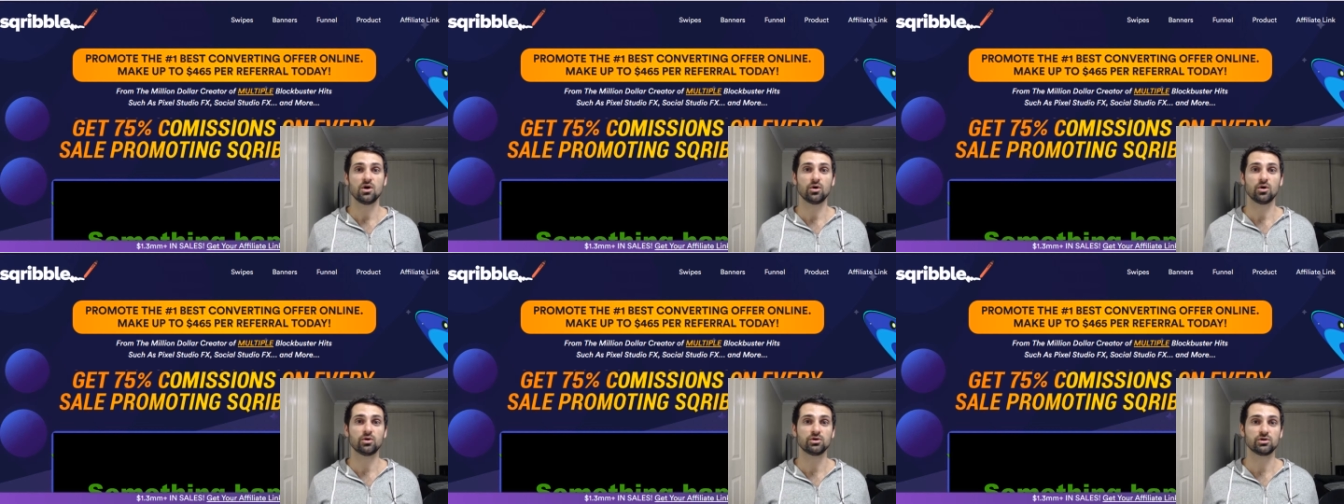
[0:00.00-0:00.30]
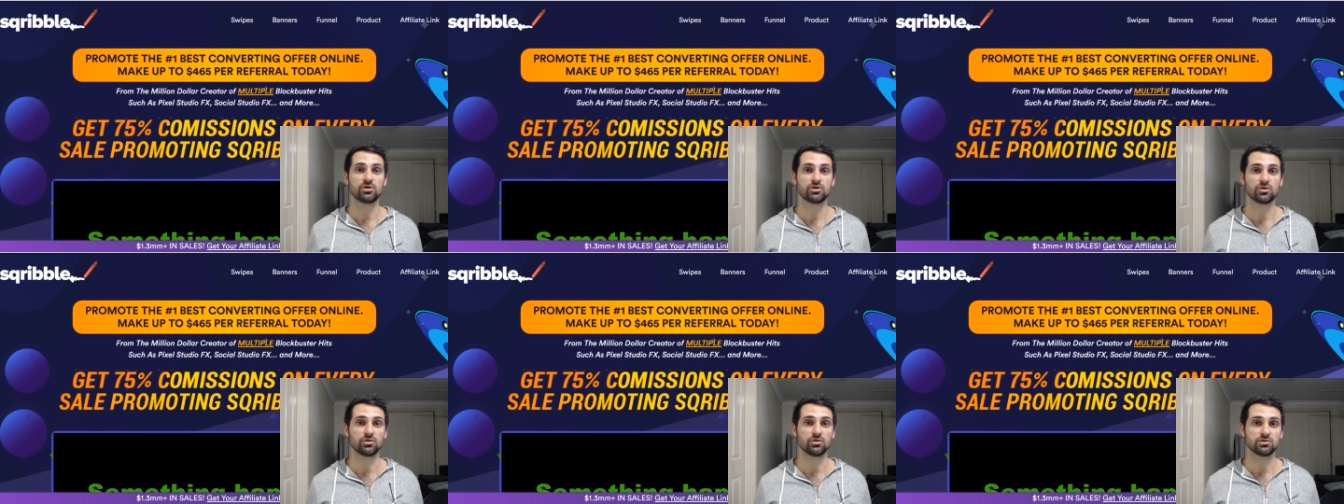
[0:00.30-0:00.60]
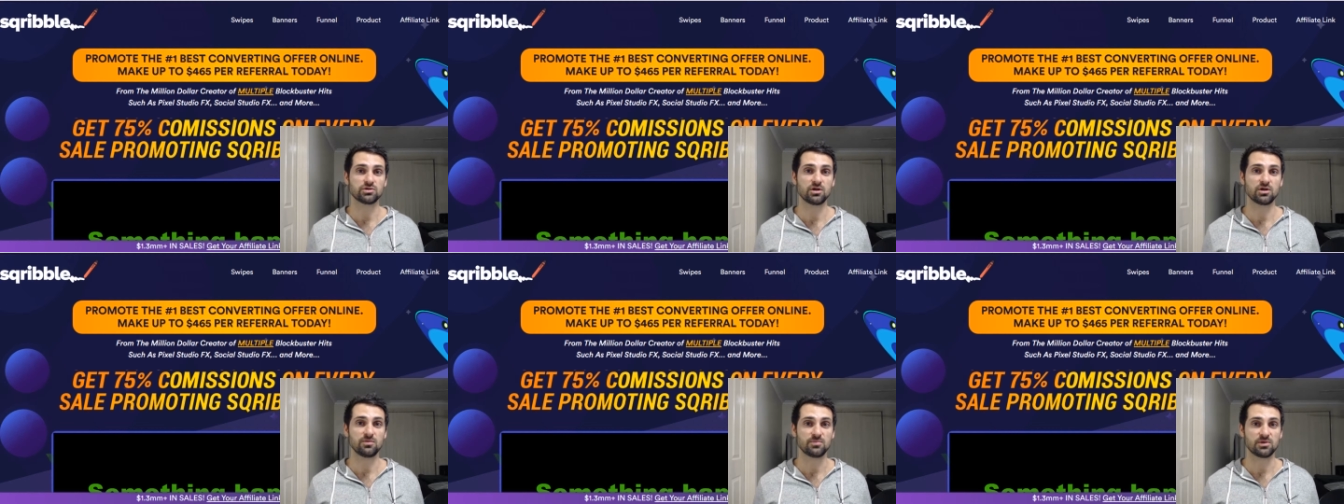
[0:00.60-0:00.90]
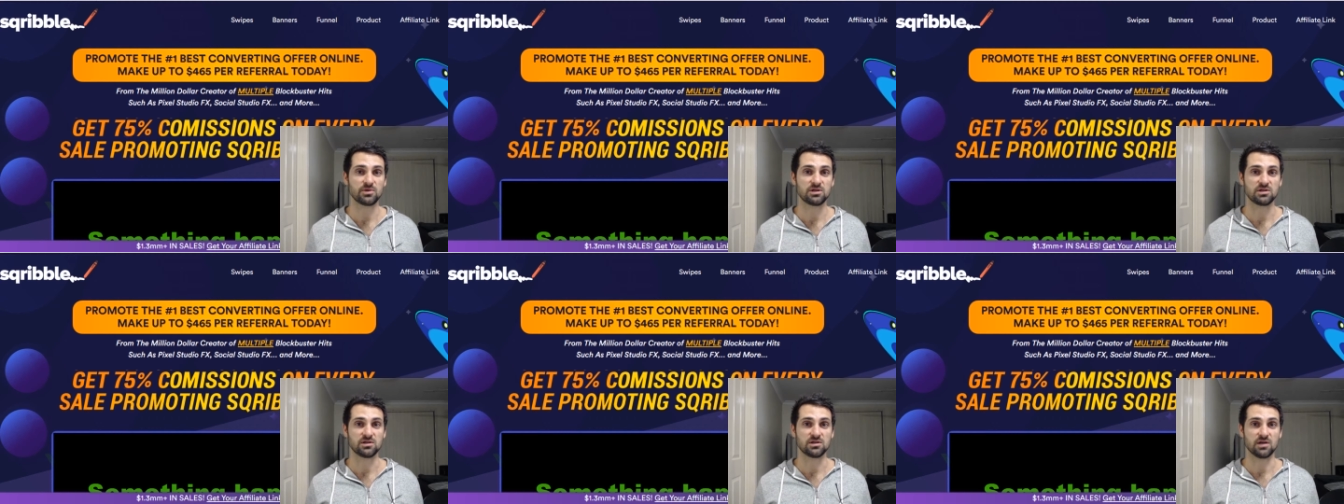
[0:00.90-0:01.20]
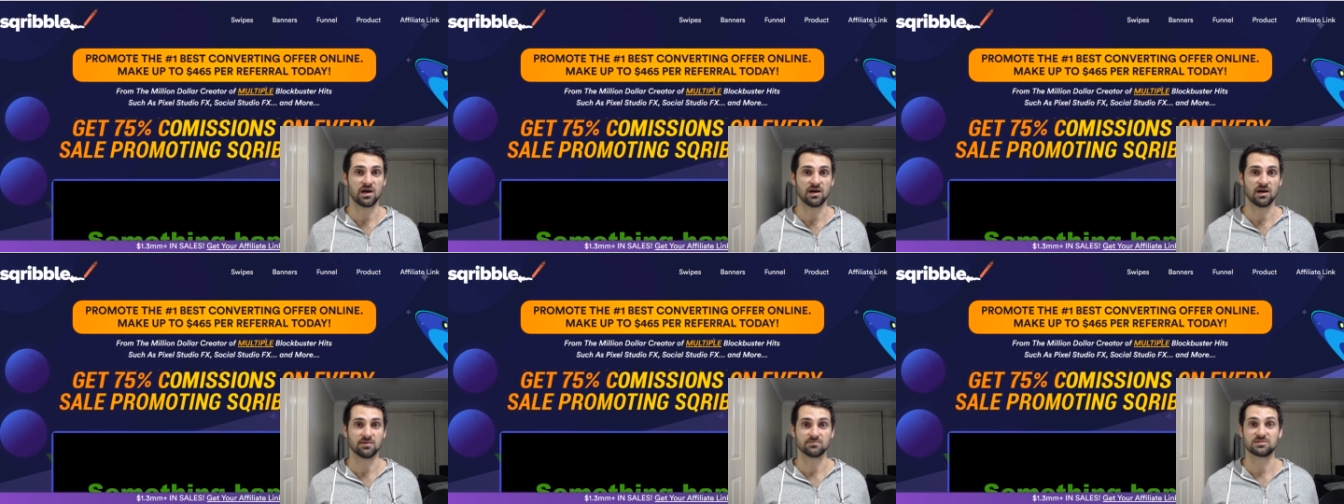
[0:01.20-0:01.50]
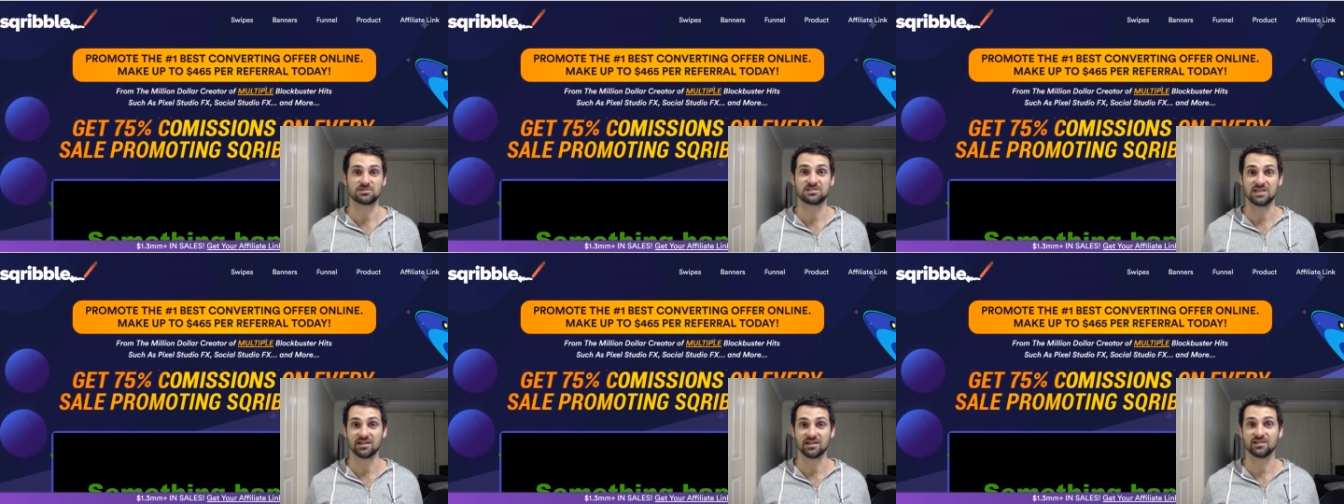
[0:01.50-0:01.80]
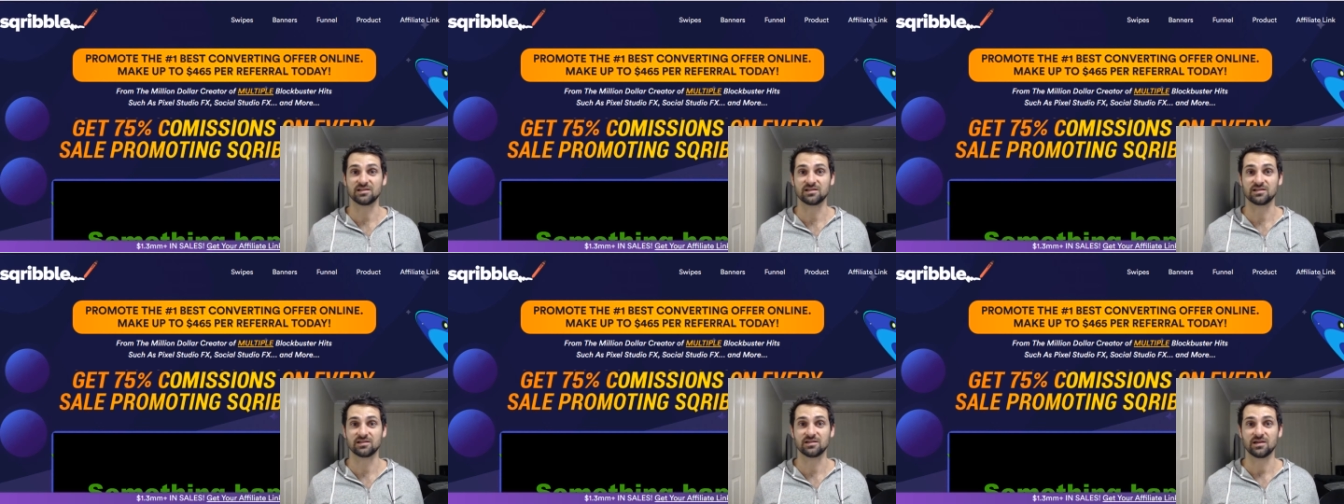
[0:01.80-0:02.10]
or you could also be
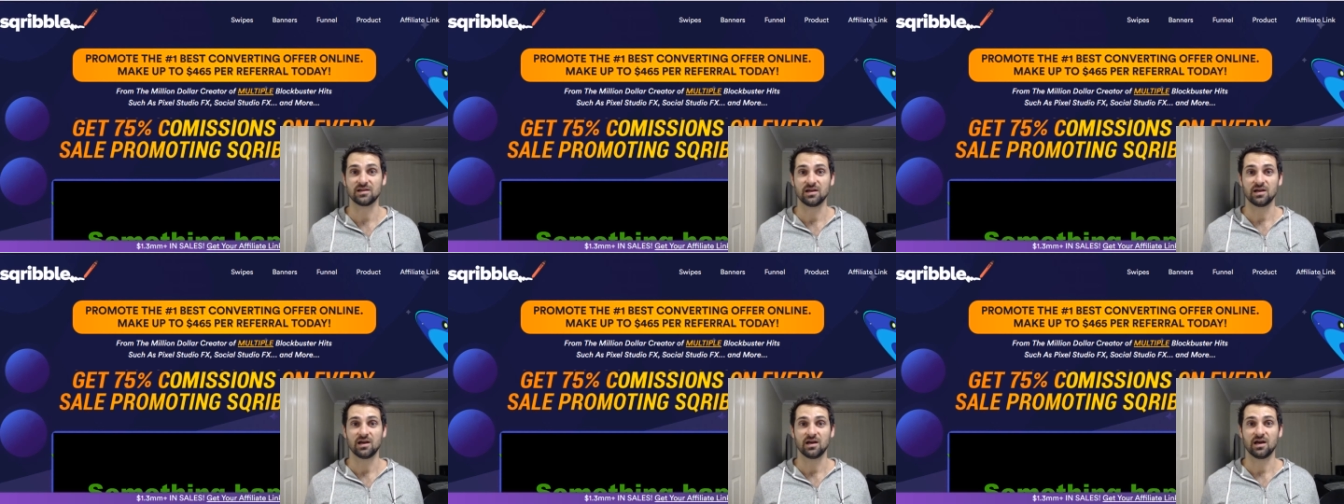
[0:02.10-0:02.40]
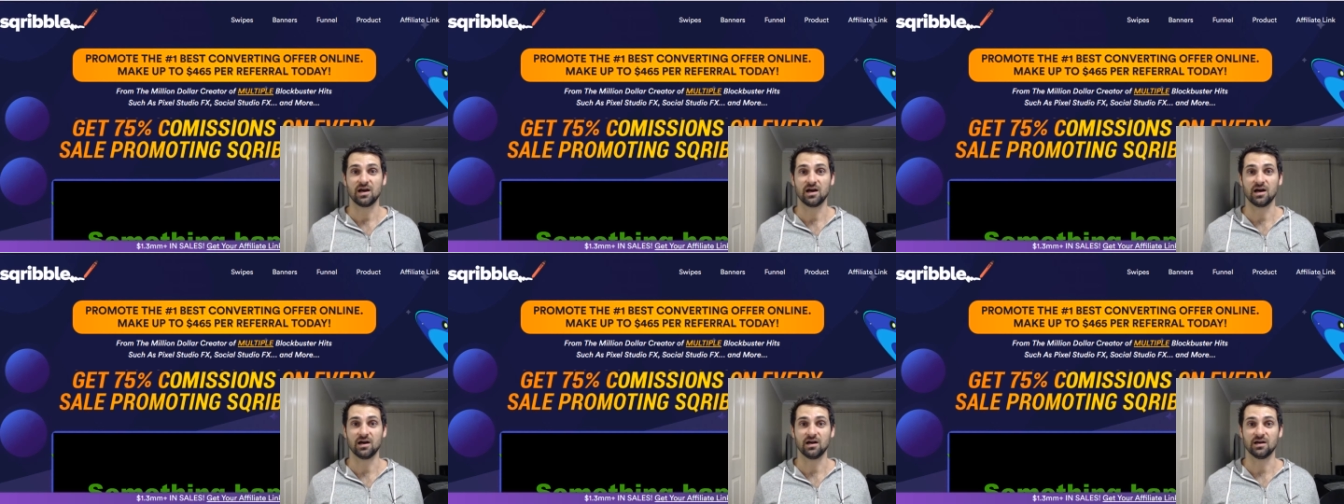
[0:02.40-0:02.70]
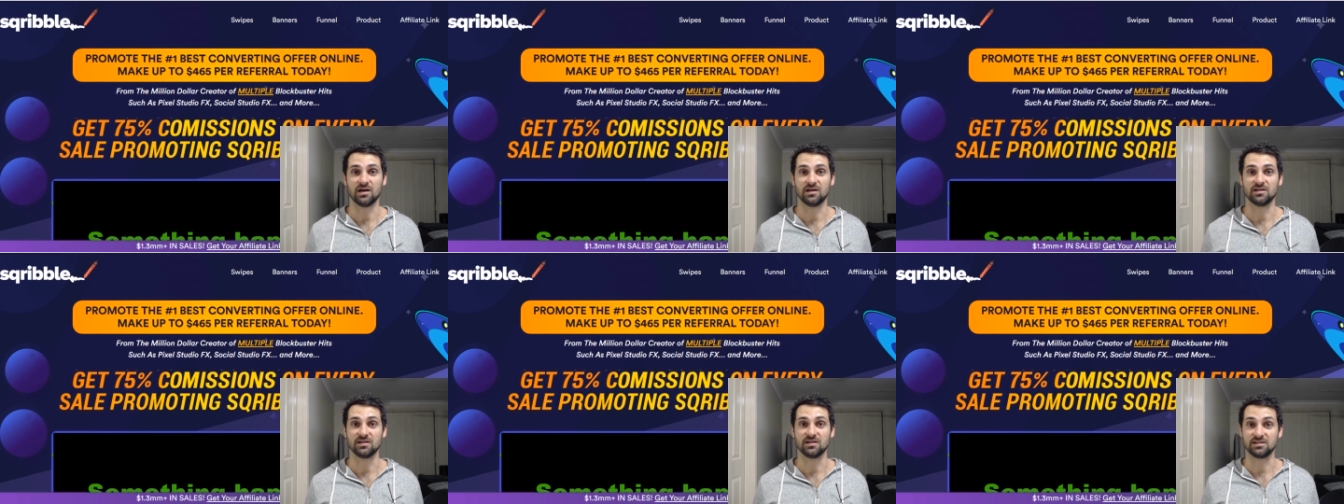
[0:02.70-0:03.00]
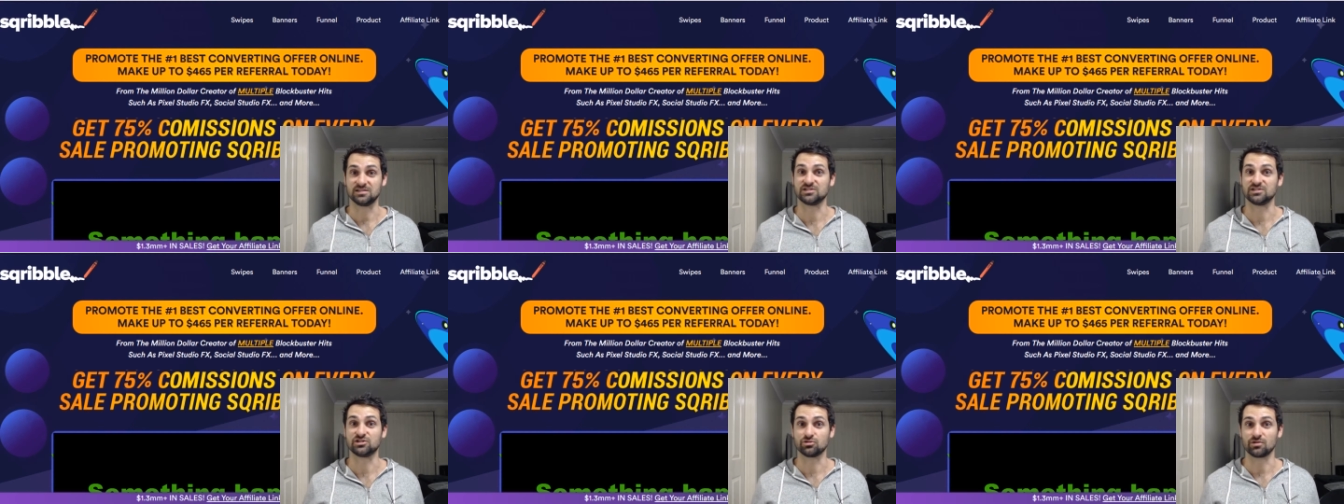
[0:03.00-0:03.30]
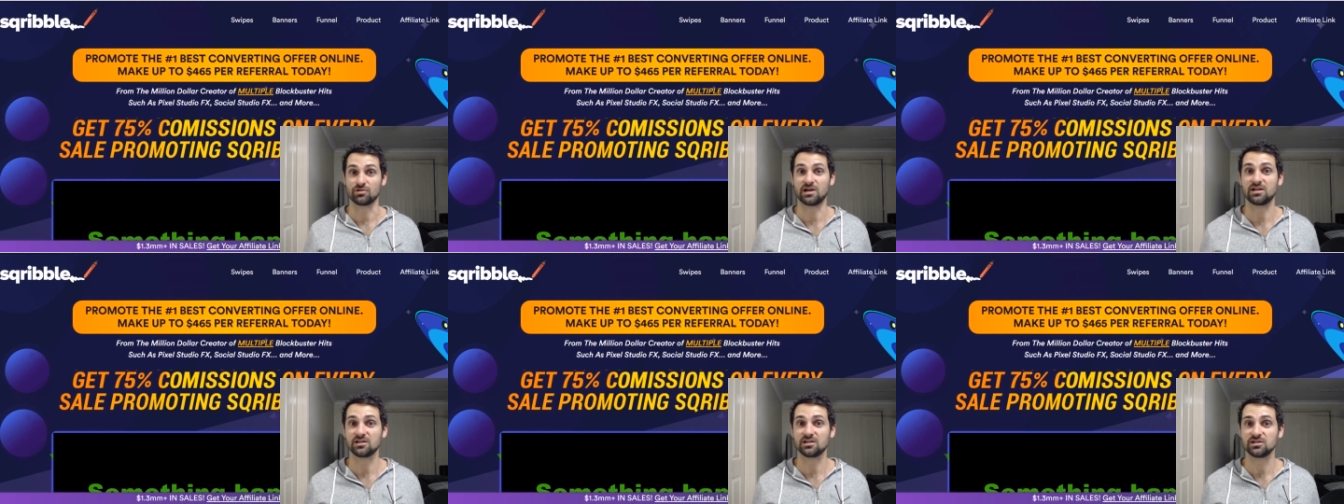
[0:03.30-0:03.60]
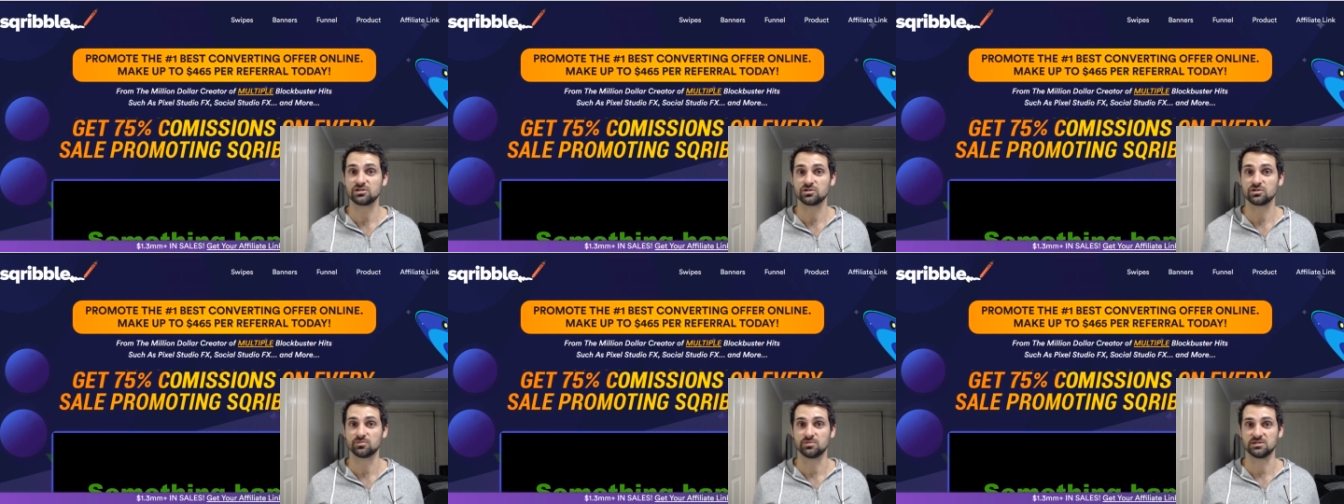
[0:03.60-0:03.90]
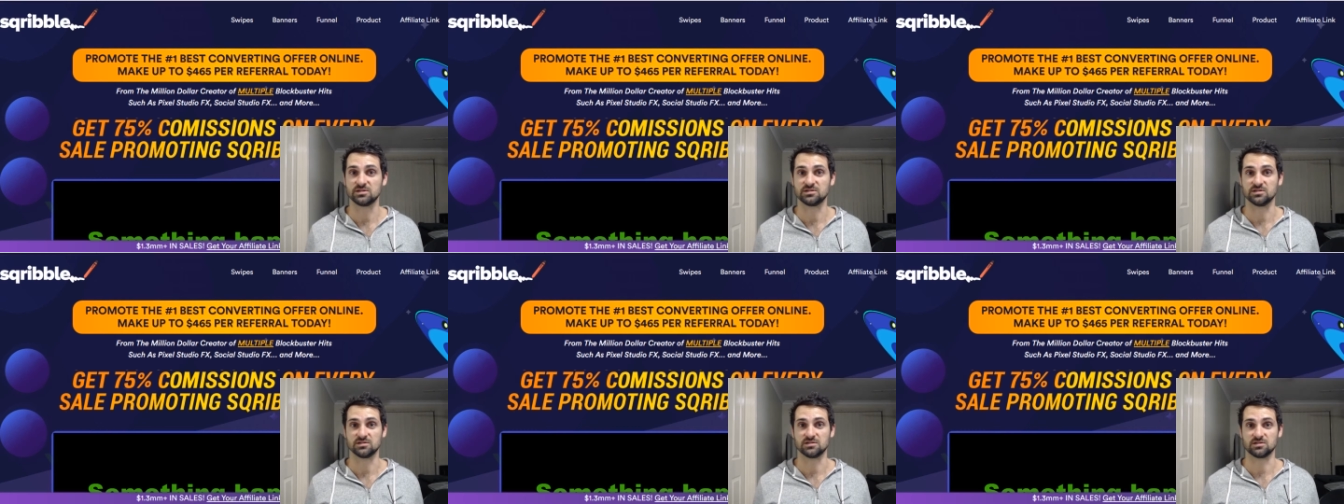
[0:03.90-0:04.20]
selling it directly to
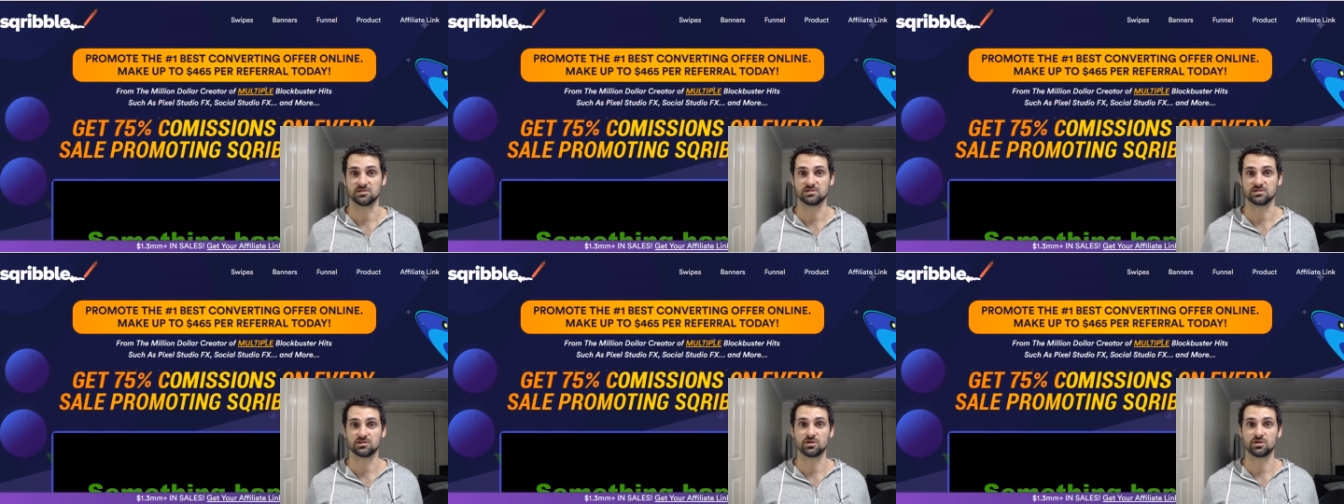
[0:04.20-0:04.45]
businesses.